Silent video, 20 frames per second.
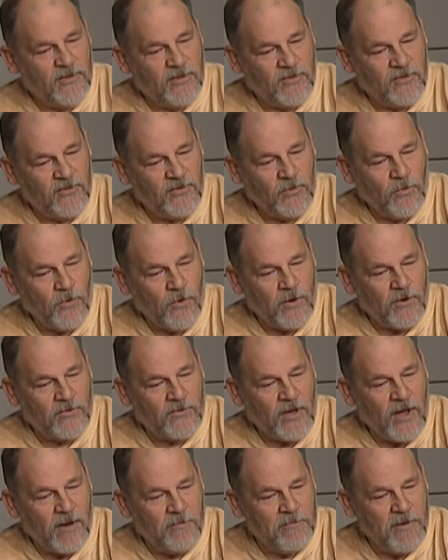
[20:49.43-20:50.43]
in the
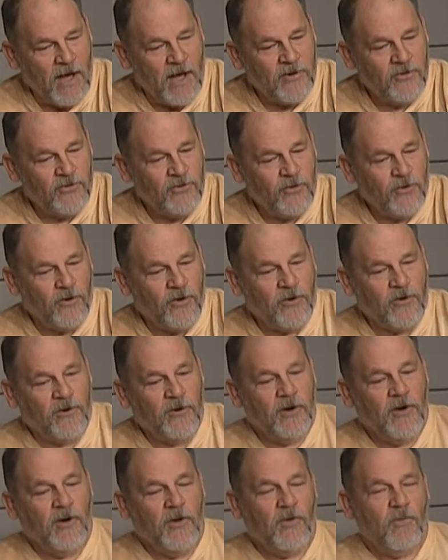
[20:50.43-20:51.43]
stores. I'm not sure
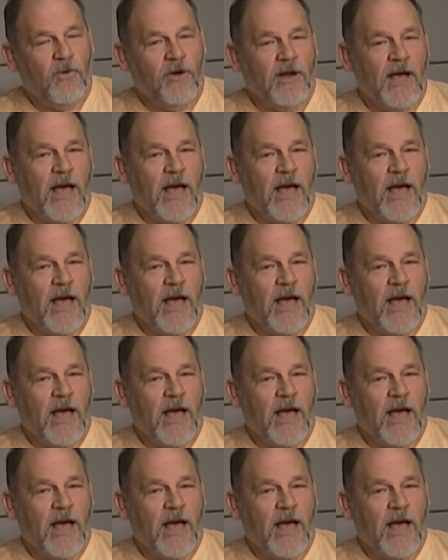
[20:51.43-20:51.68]
what